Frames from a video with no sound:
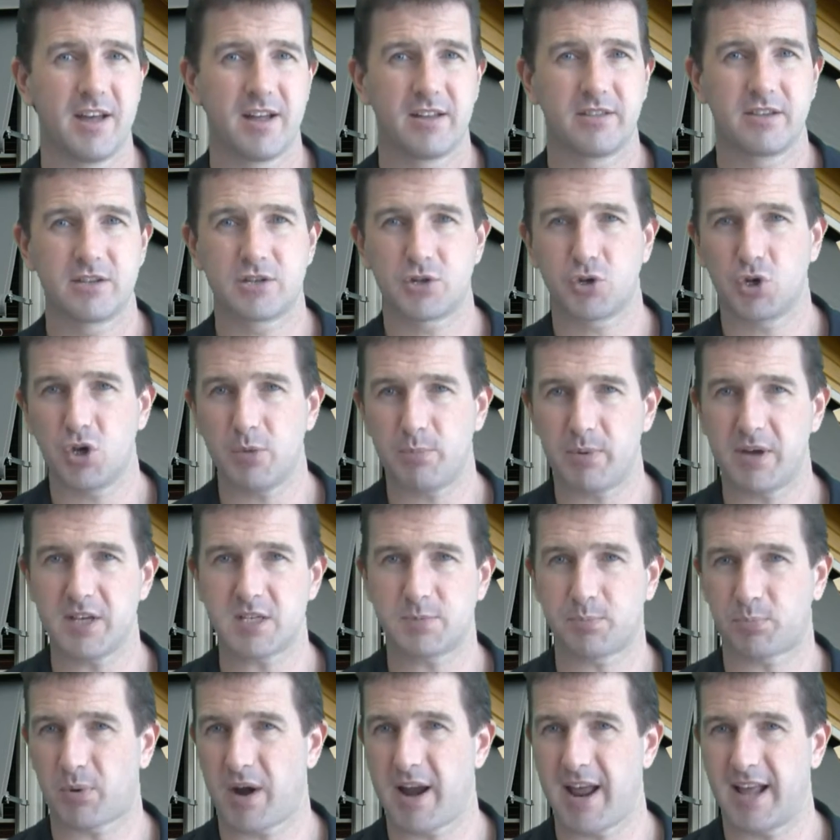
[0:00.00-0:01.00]
The two
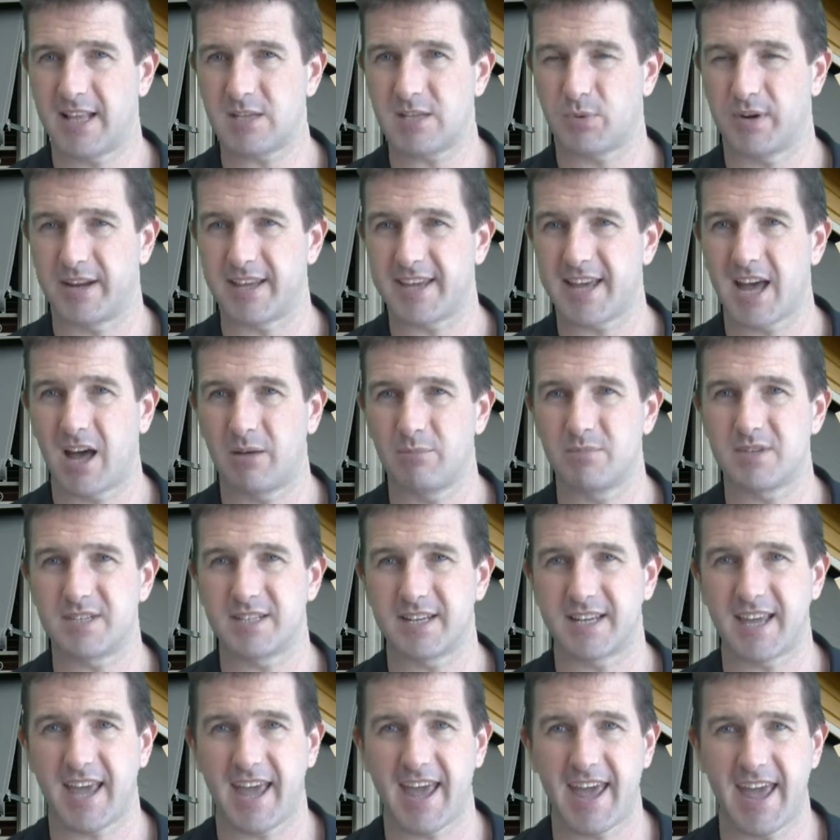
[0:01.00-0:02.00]
best brands when it comes to
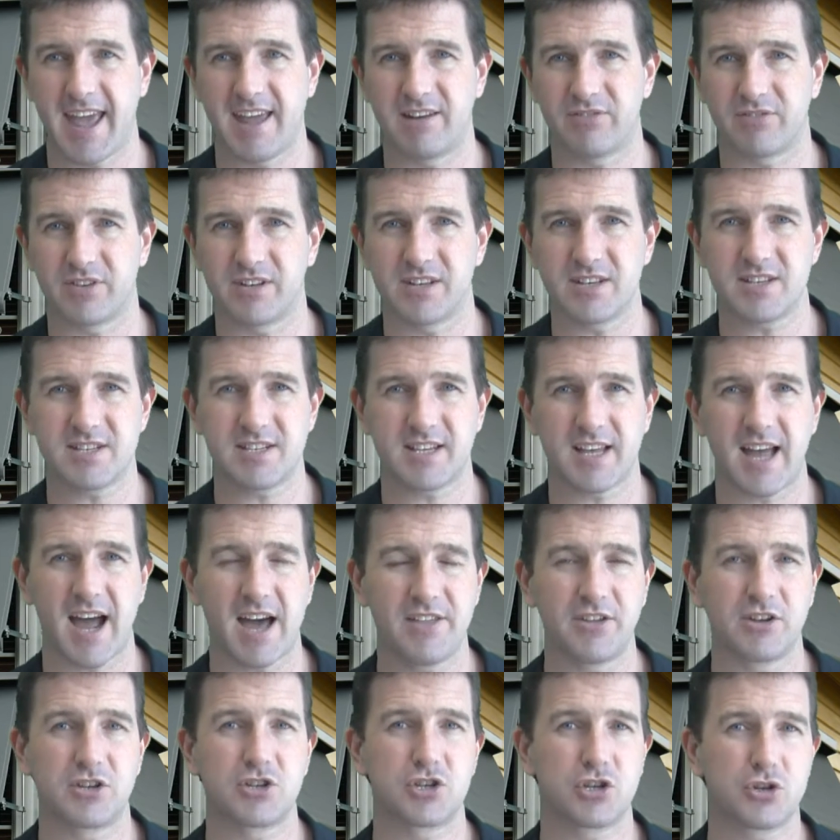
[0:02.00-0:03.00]
canvas are
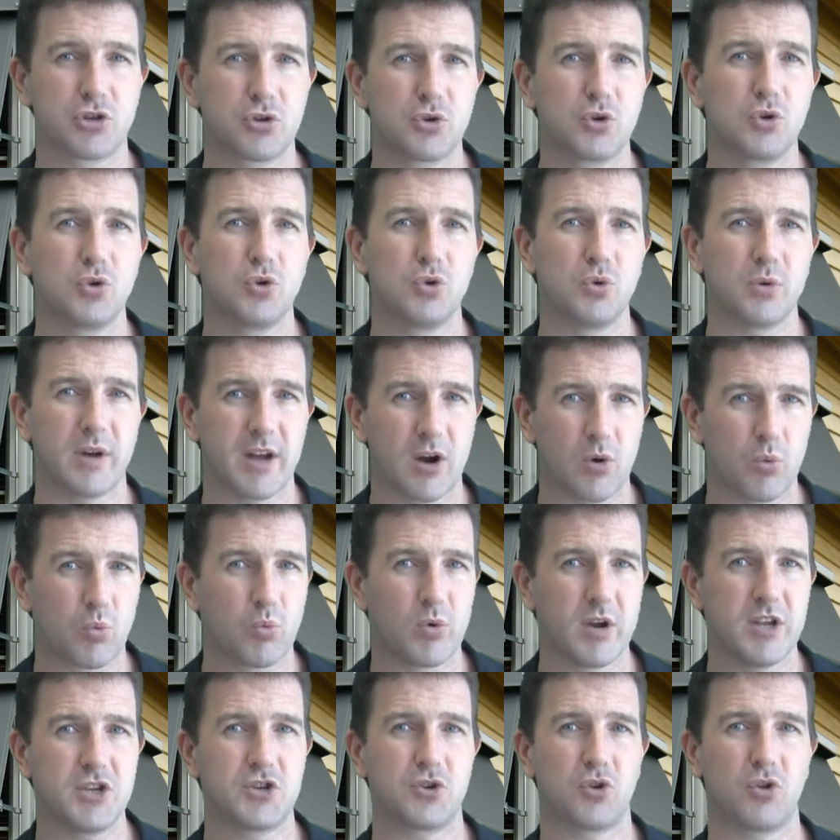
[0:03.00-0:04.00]
the two
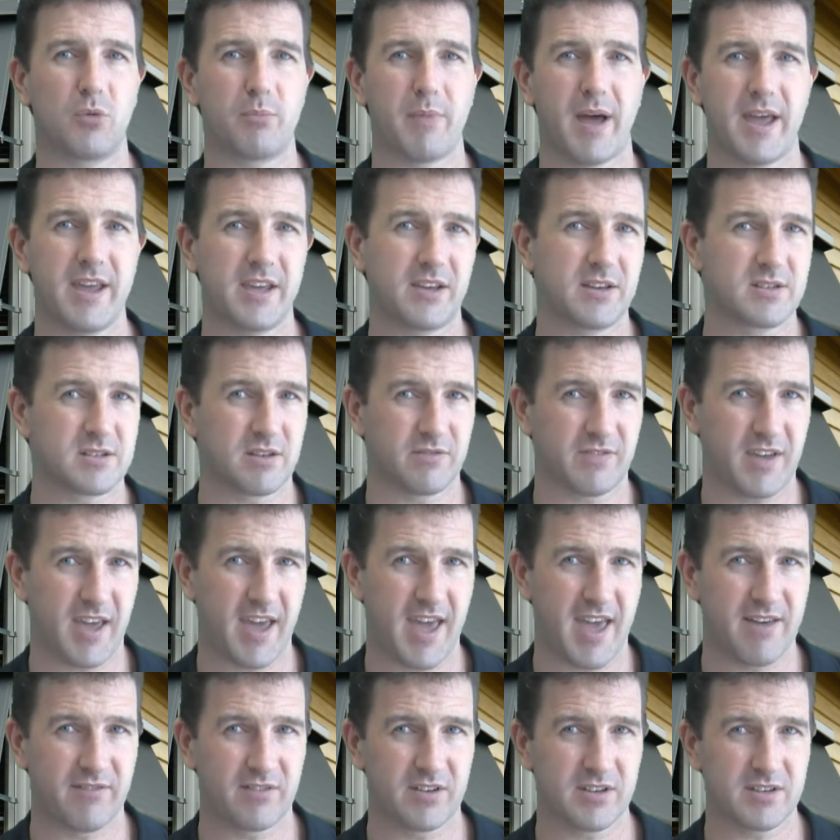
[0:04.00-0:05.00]
original makers of
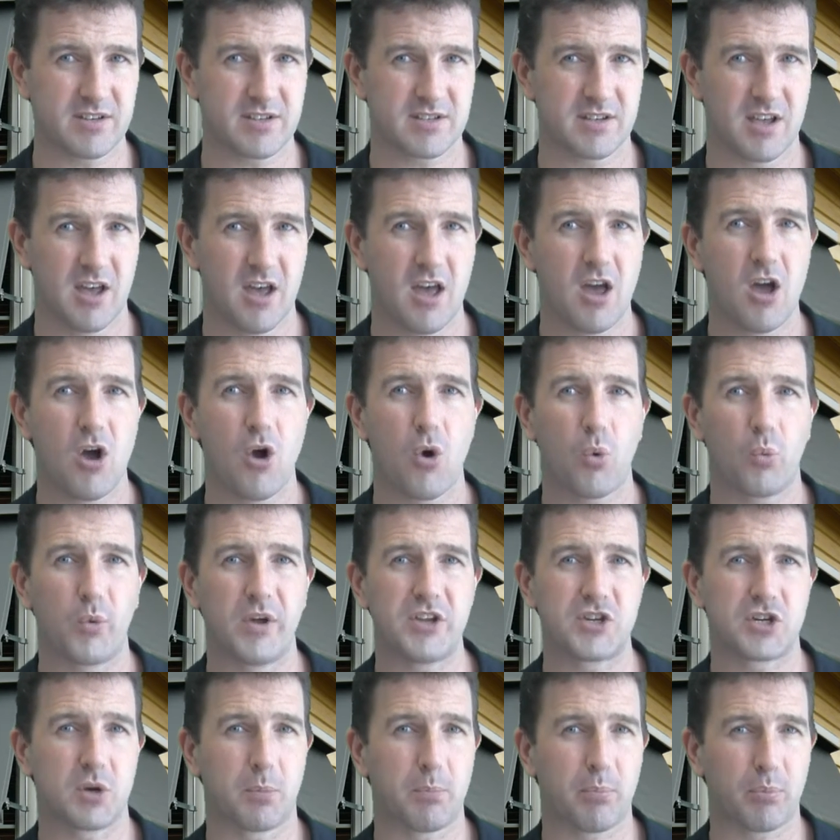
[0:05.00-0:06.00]
canvas,
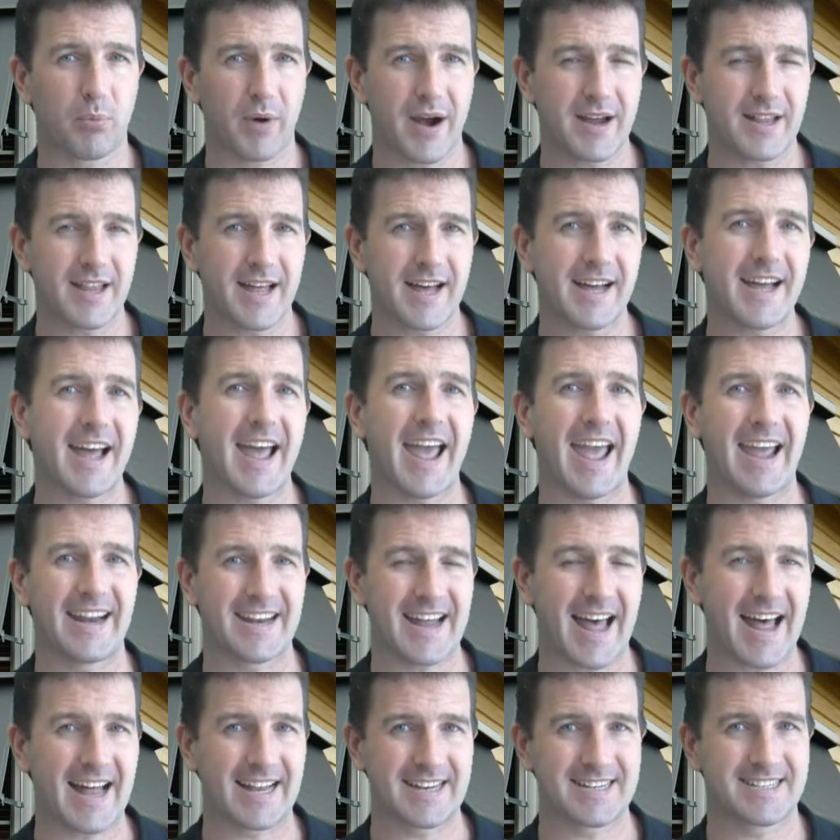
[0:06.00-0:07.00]
which are Brella and
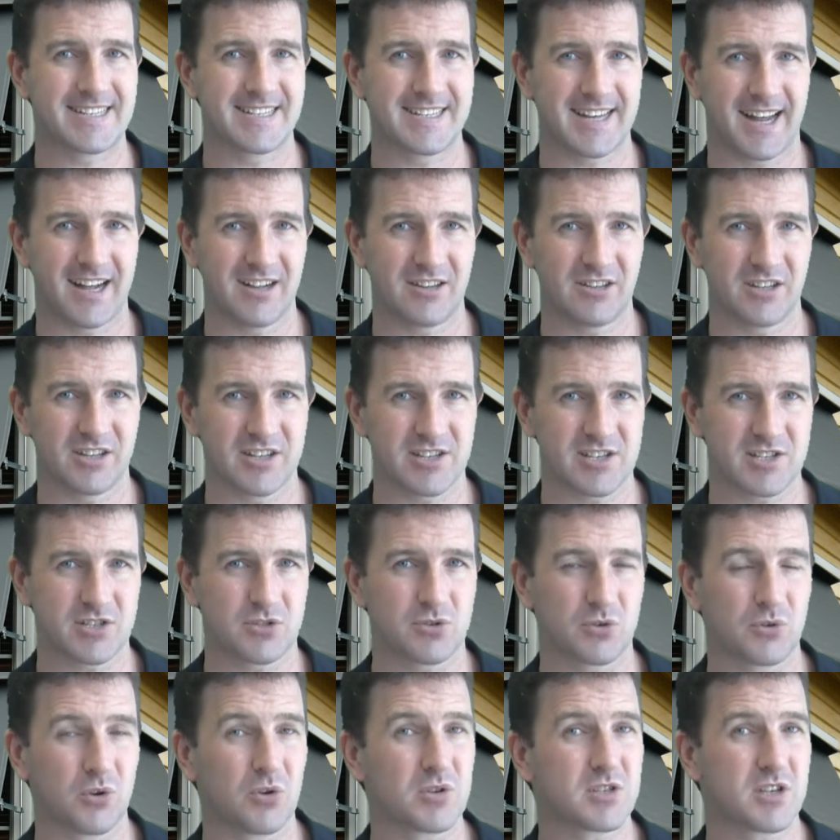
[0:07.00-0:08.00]
Hunter Douglas,
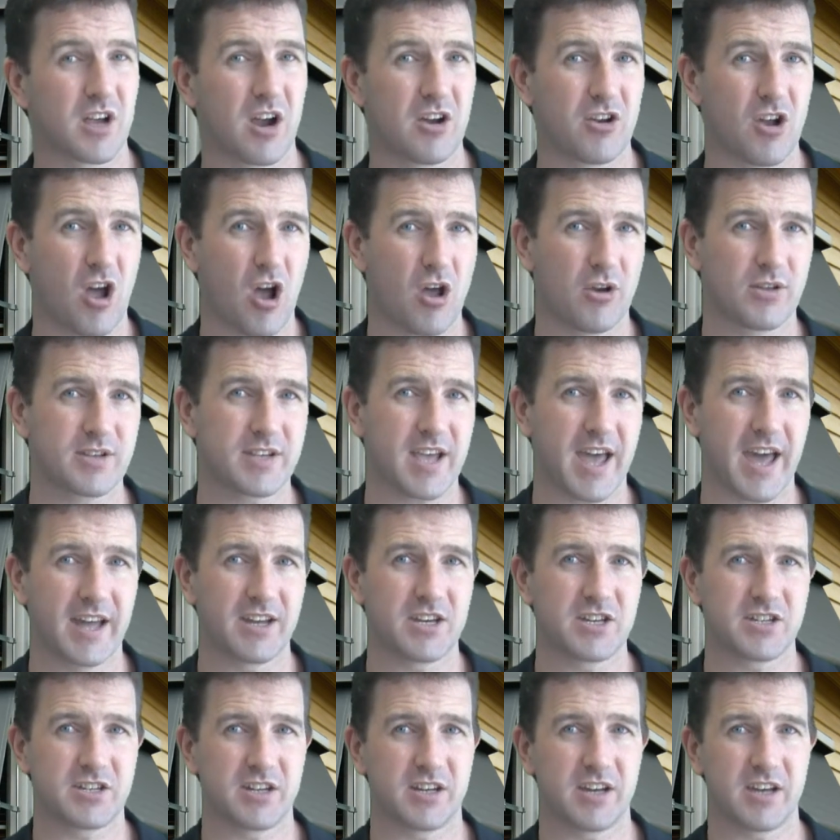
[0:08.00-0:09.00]
also known as
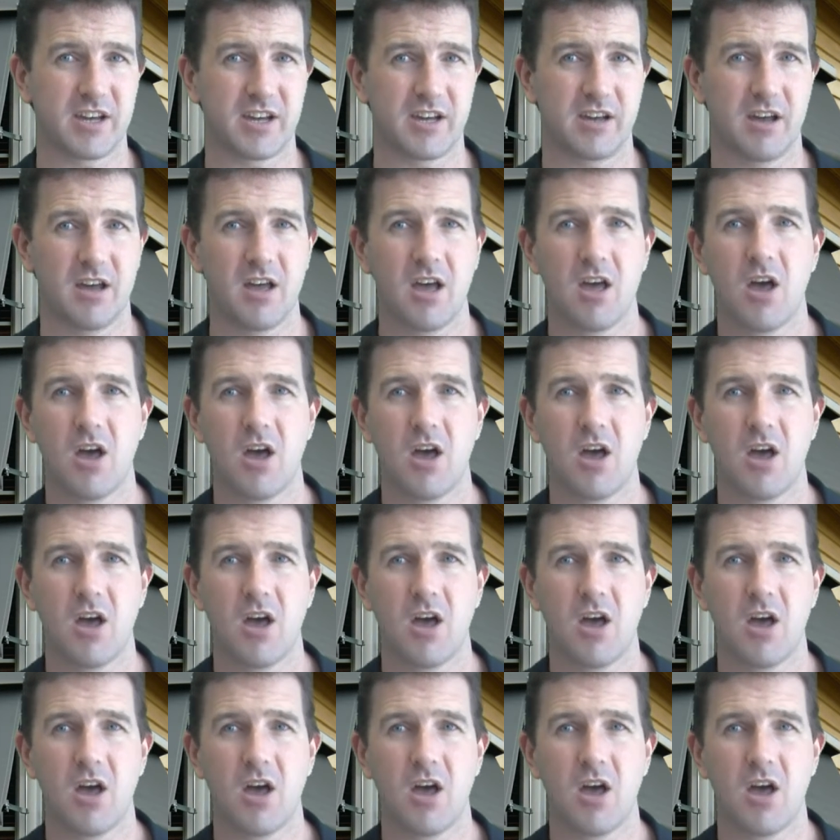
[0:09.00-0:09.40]
HD.